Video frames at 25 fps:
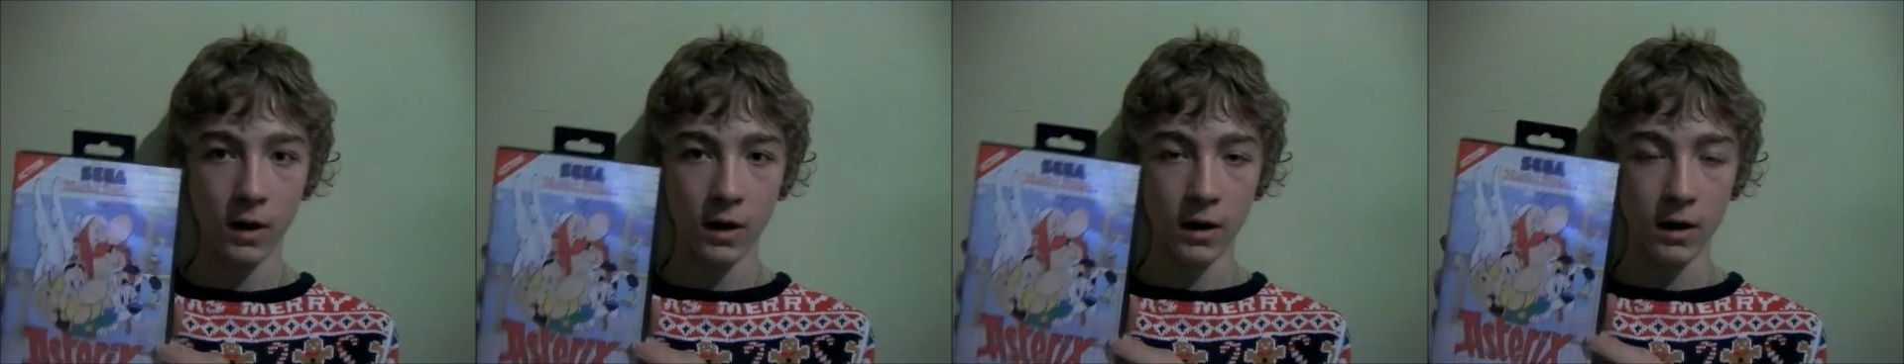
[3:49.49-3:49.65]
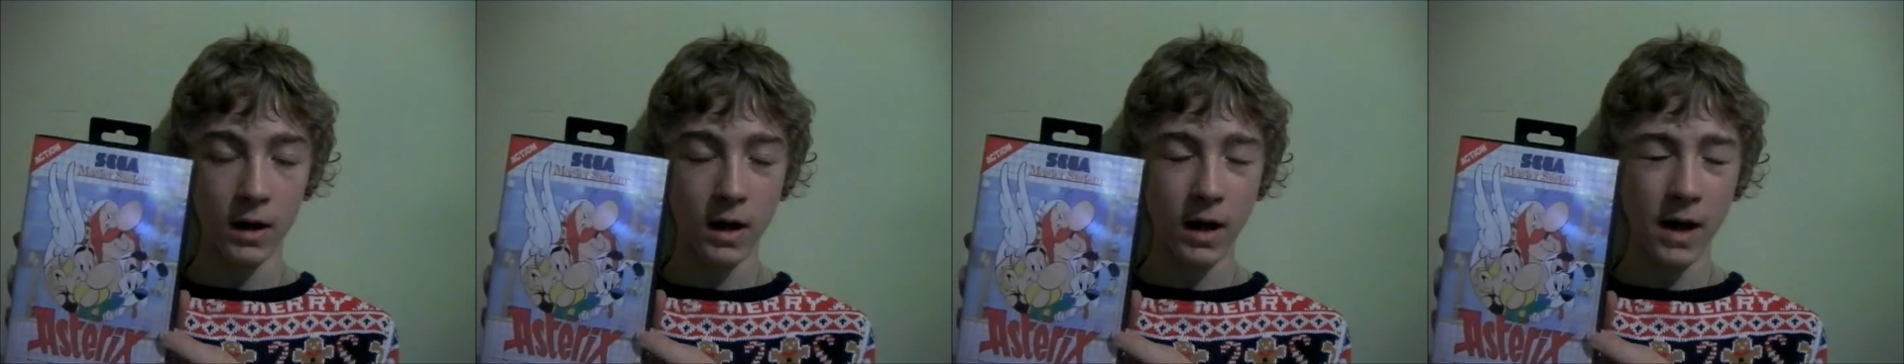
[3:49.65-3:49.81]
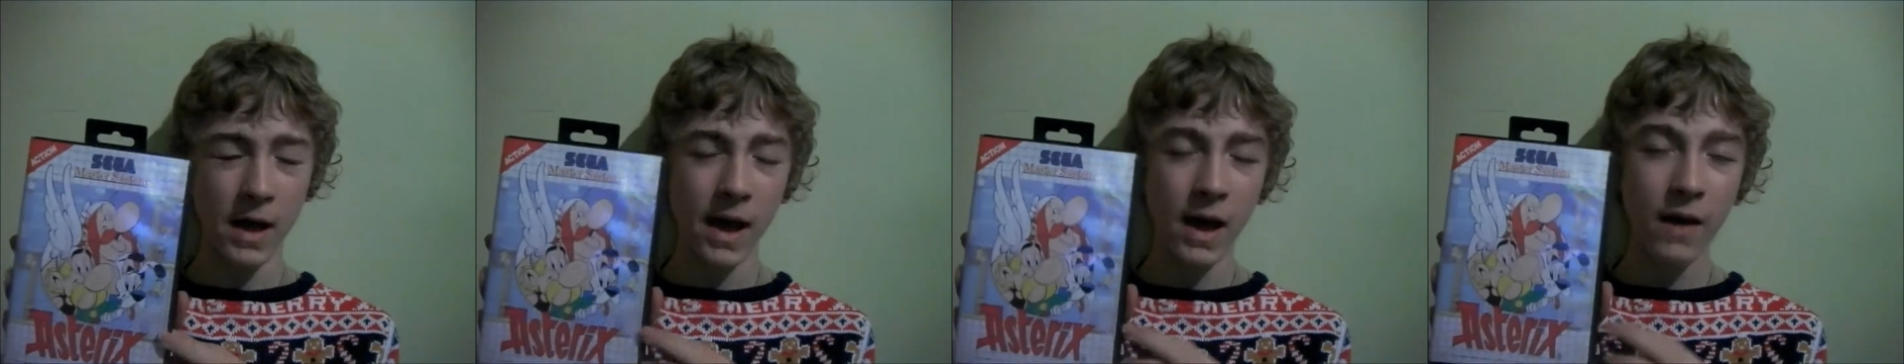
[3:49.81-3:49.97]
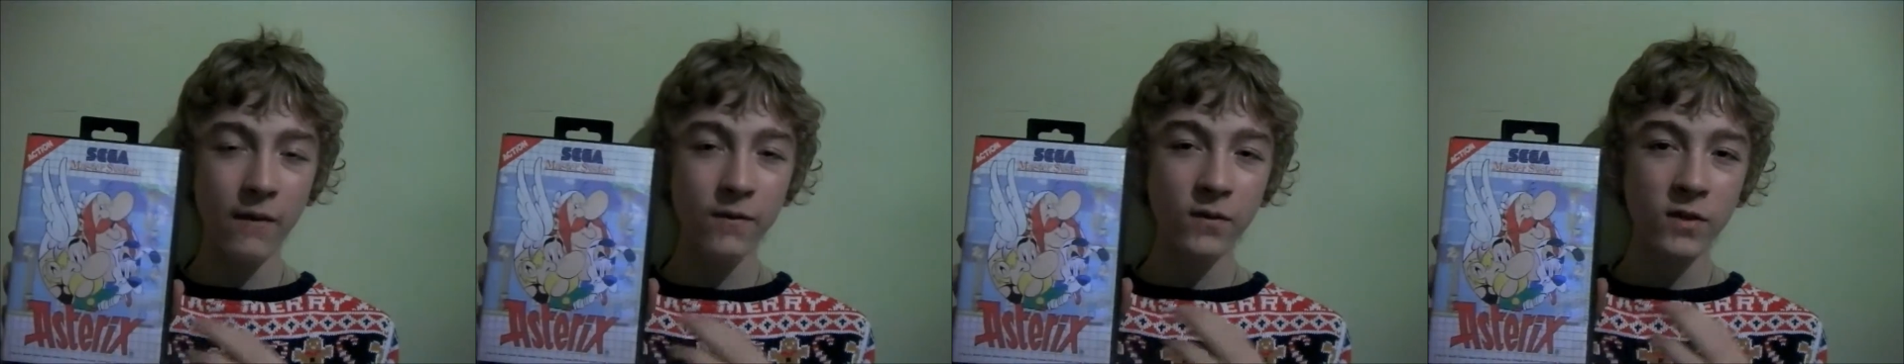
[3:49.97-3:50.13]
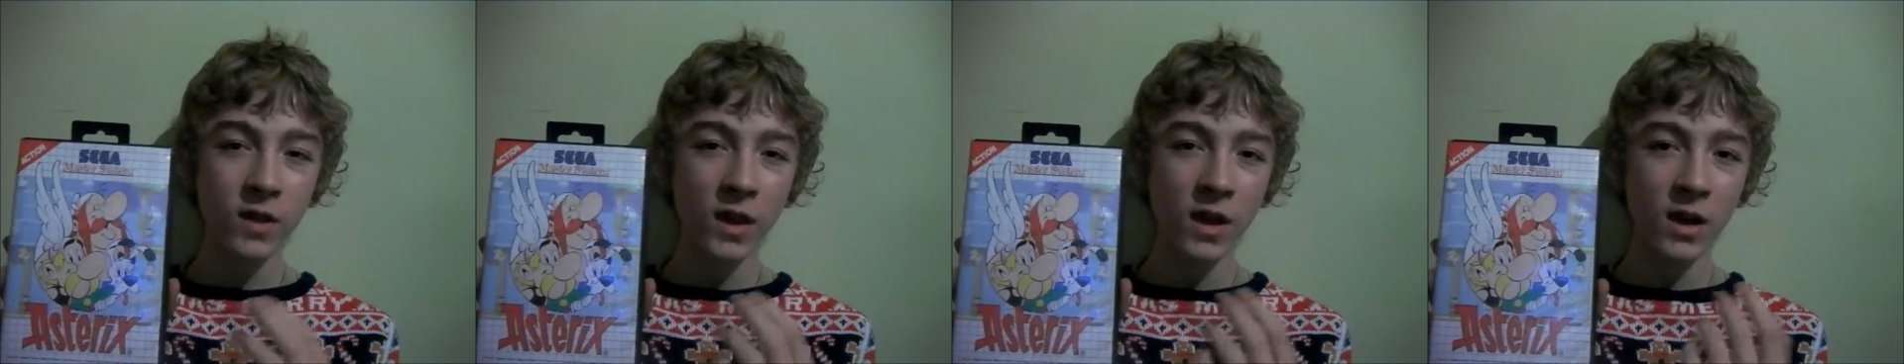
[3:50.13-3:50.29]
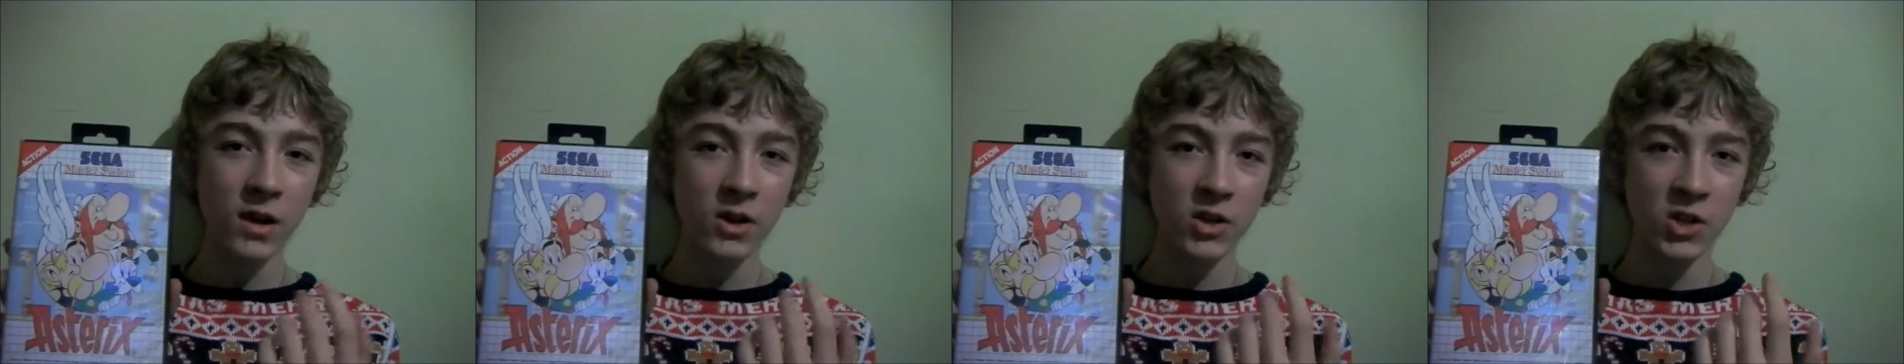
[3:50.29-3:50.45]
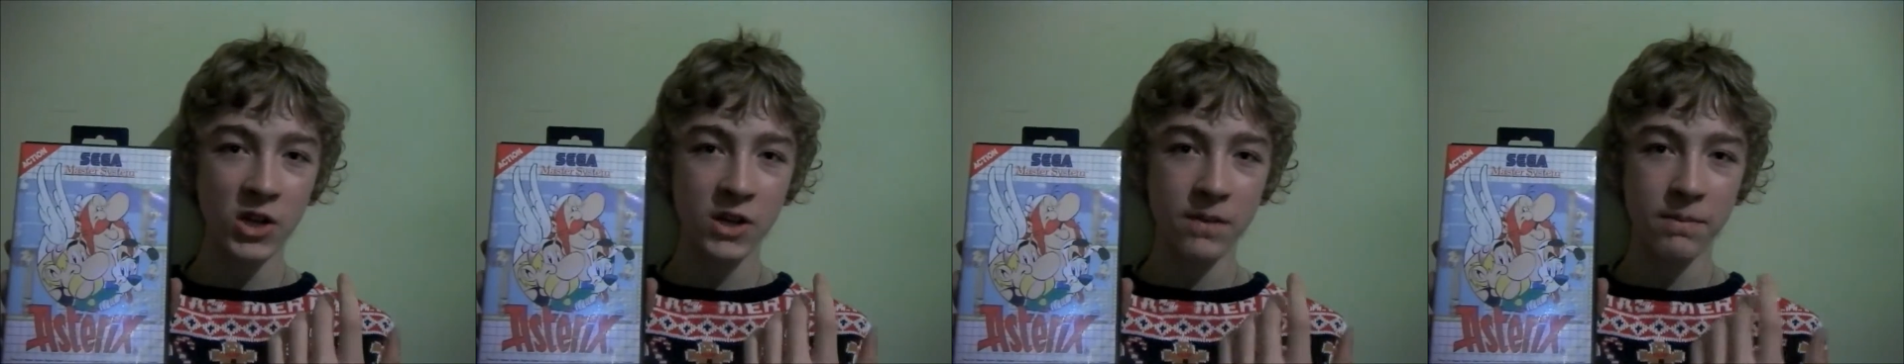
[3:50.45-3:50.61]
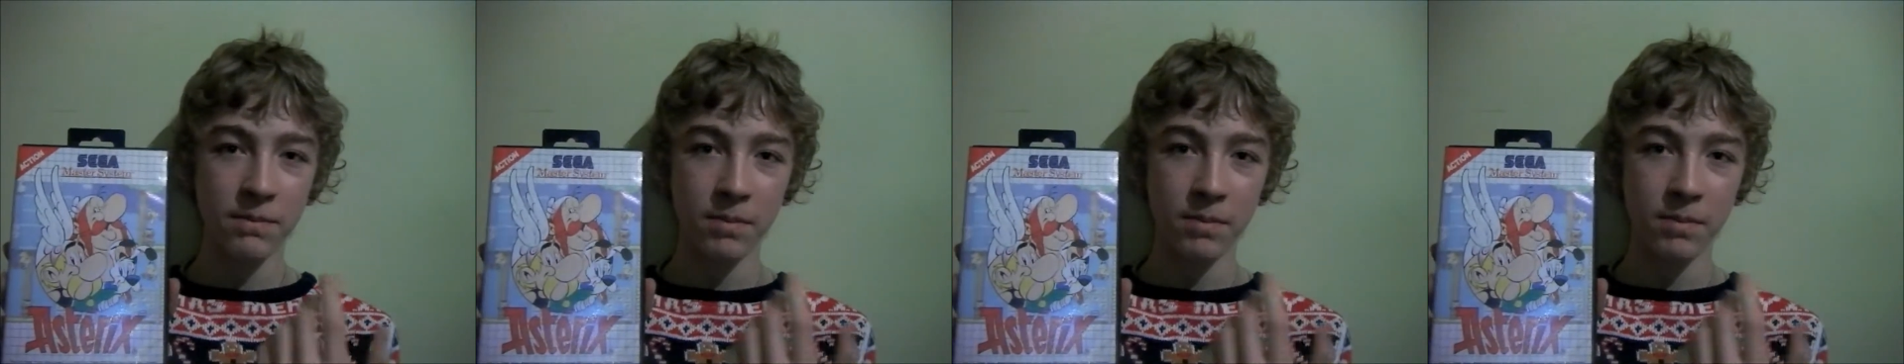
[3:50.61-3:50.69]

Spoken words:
and I haven't actually